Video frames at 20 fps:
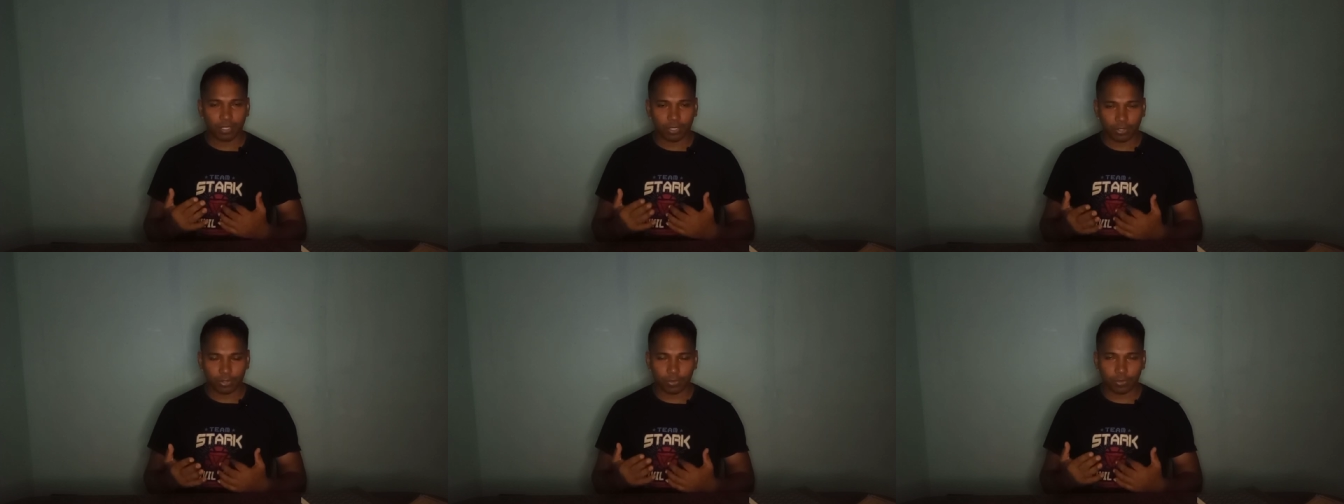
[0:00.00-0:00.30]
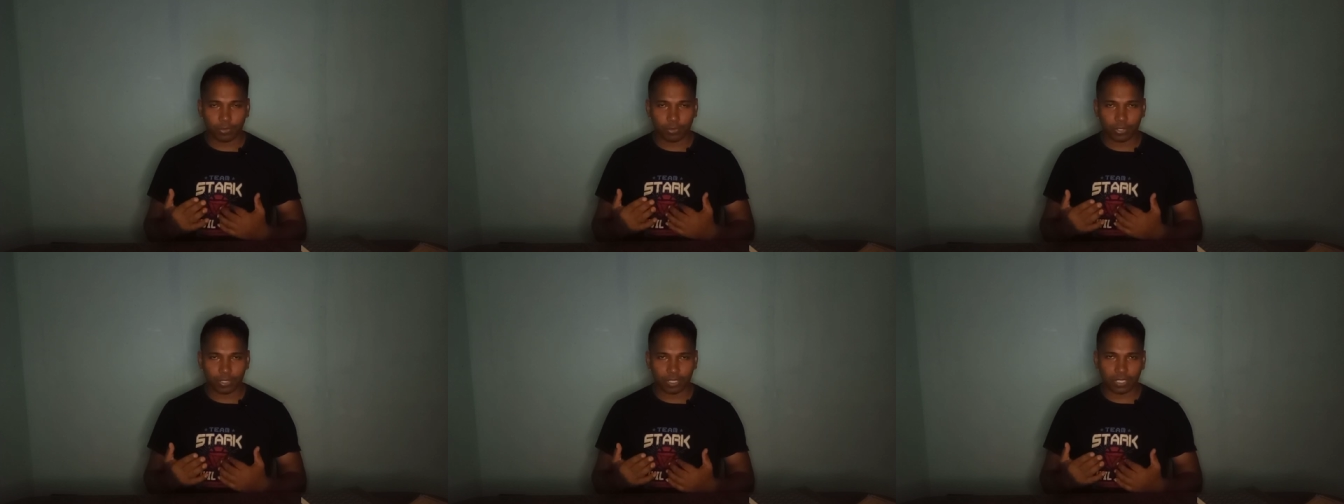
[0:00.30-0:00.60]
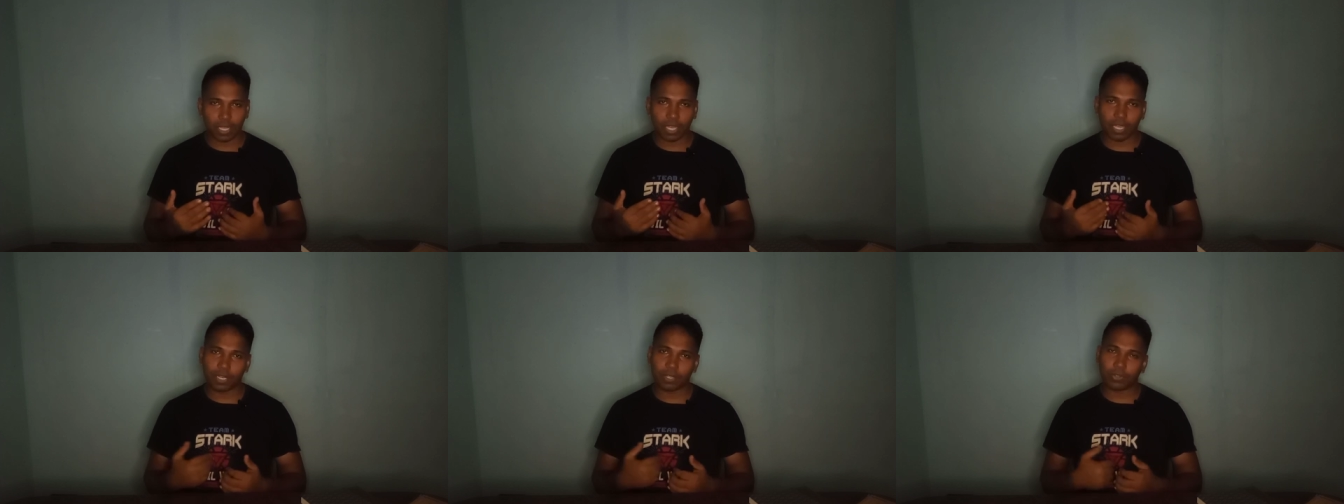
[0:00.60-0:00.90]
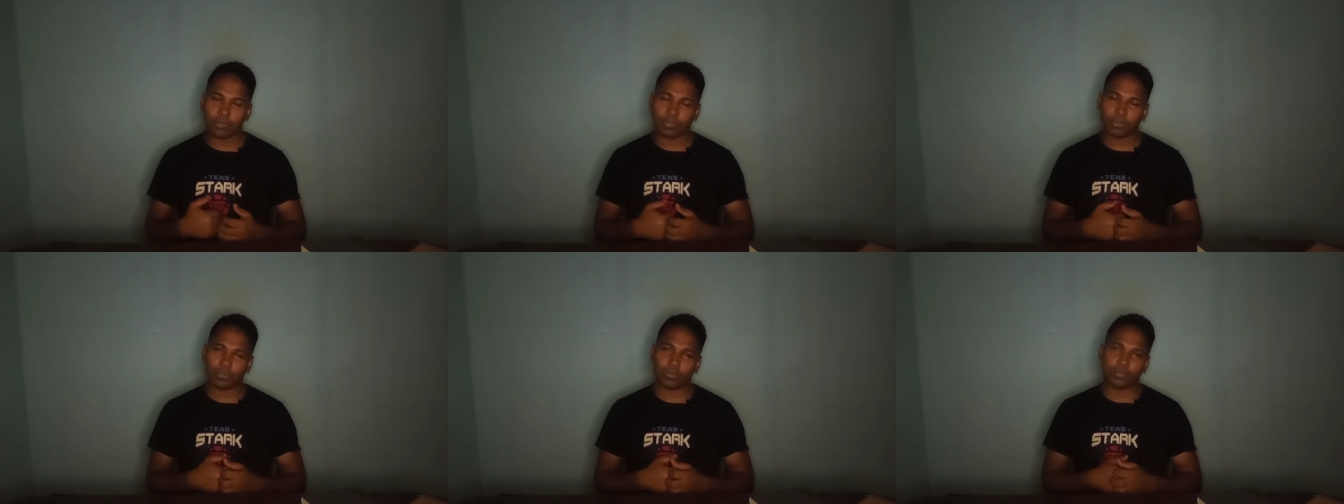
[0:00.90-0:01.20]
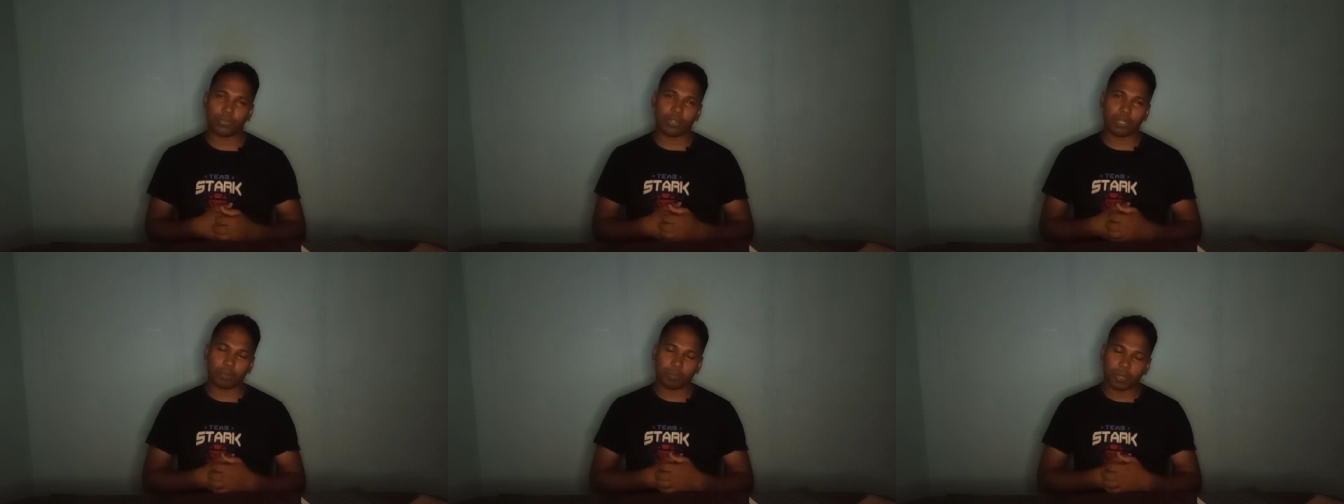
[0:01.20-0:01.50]
your design
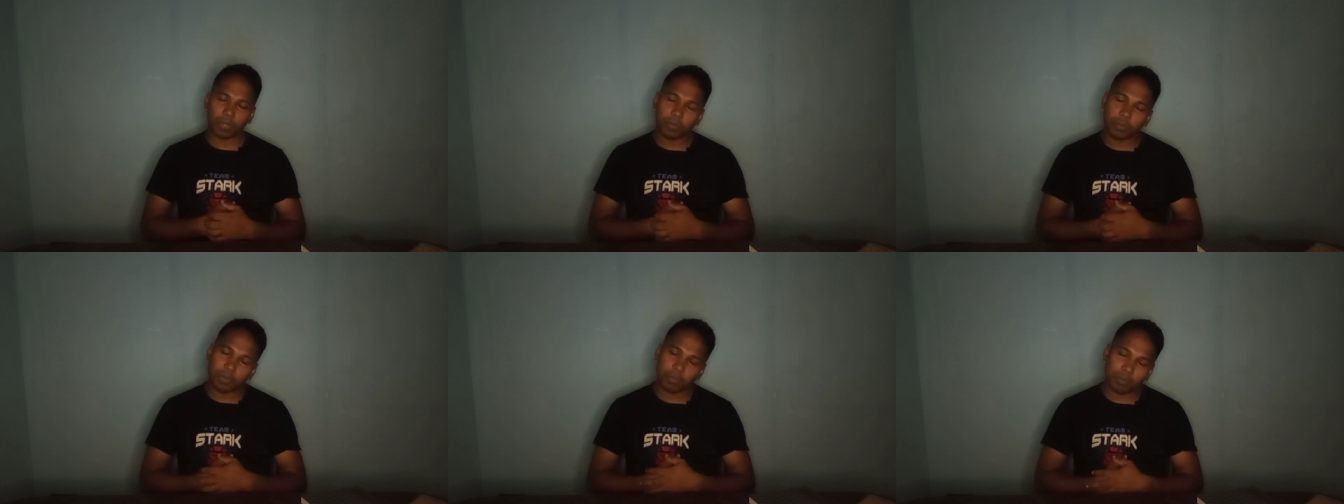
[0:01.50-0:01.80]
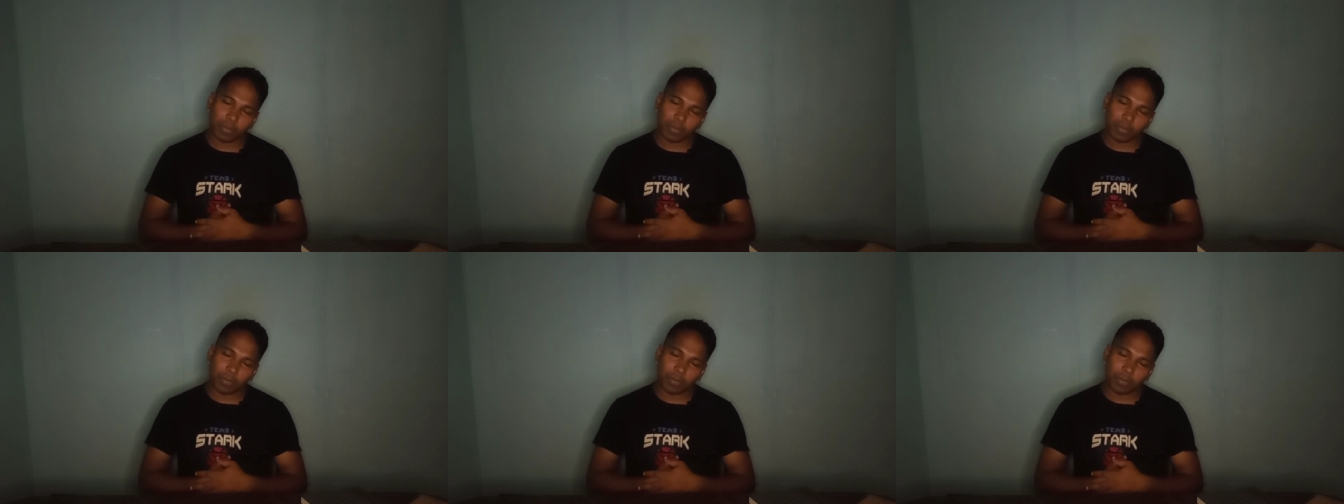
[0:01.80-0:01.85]
on Redbubble